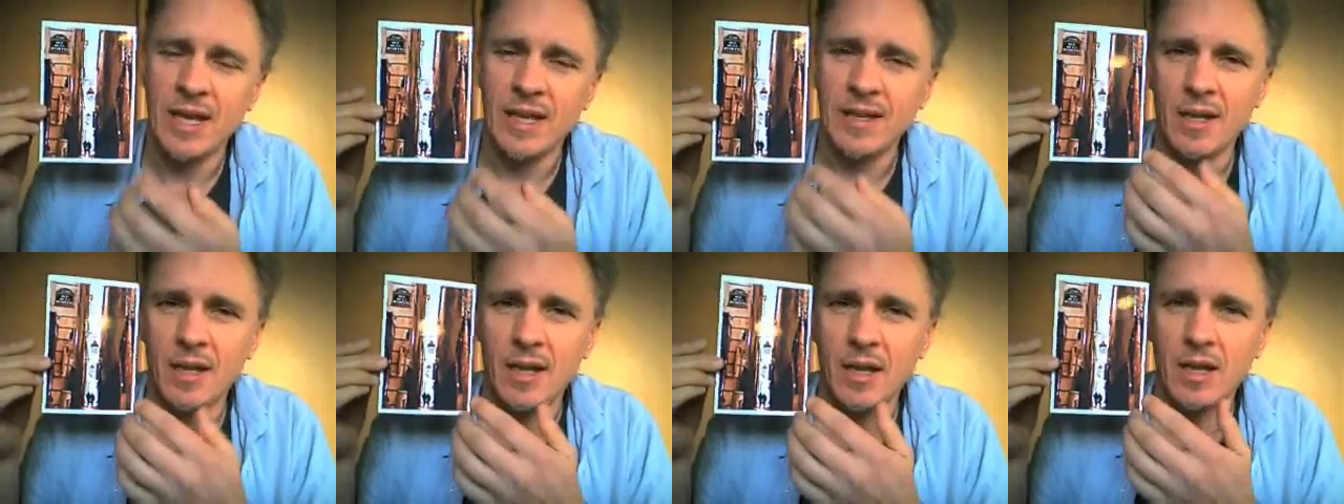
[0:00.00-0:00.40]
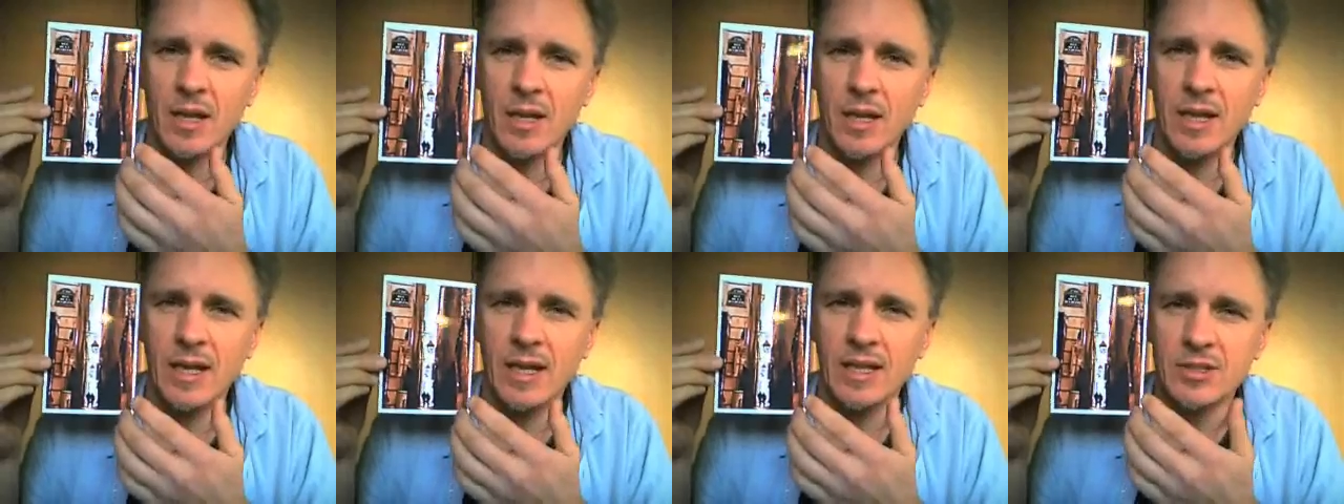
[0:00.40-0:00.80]
and
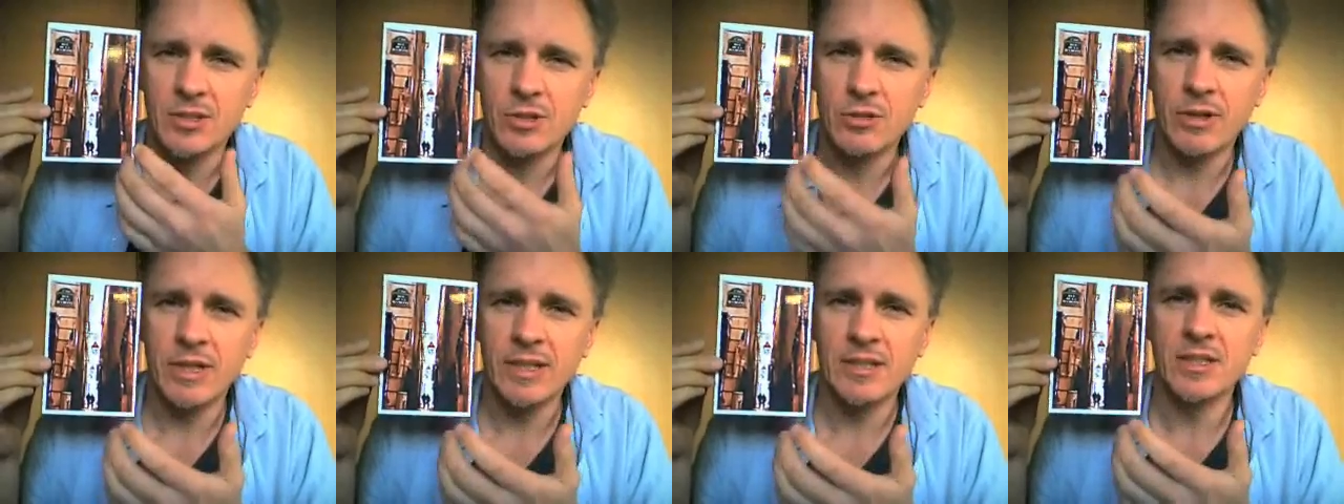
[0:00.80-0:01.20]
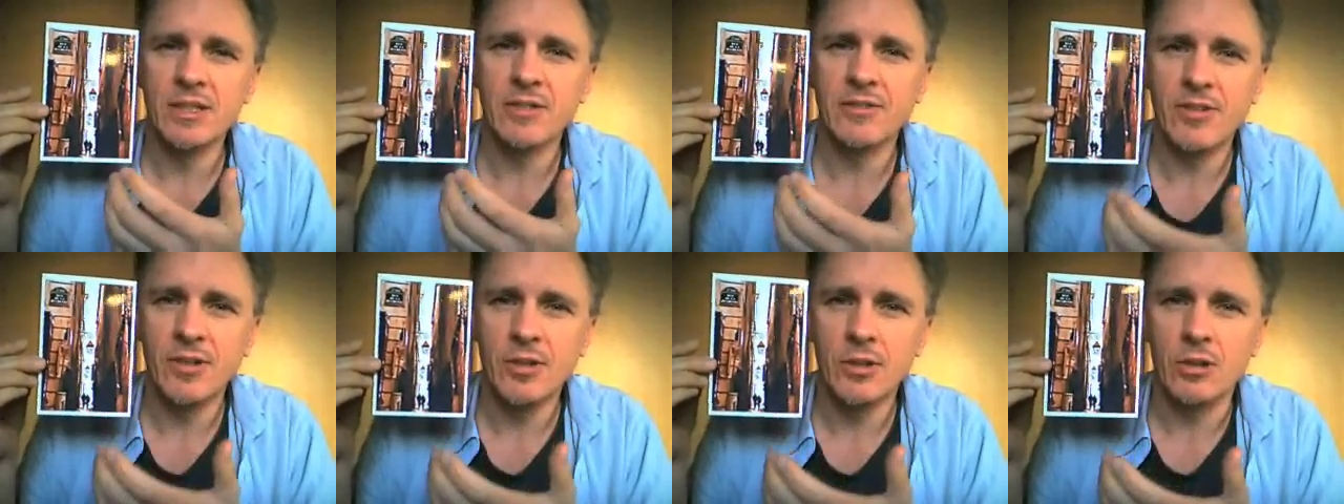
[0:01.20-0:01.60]
it's great
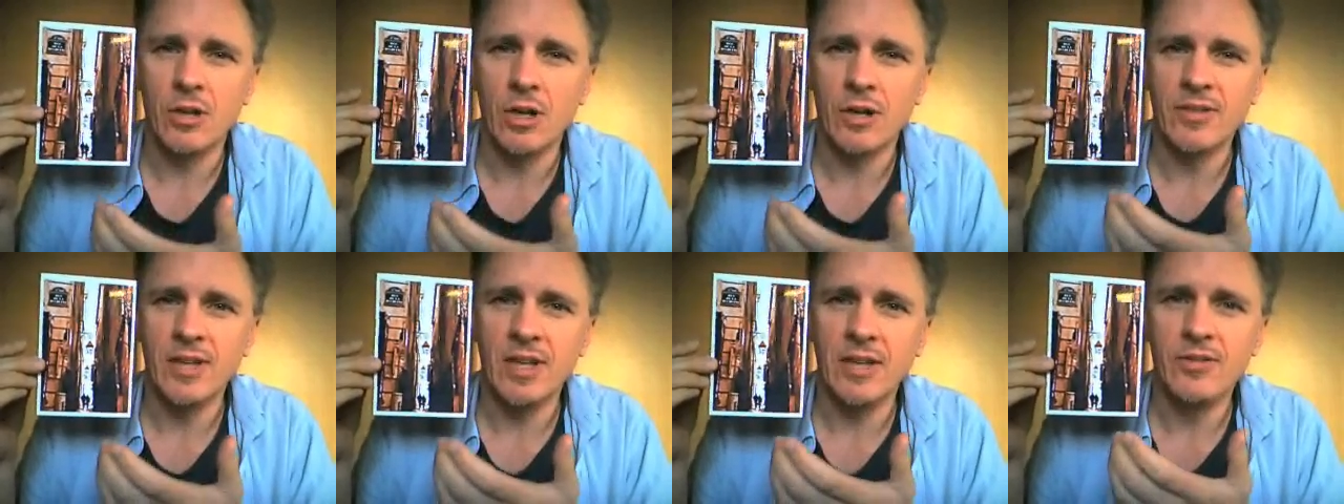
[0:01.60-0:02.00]
in a photograph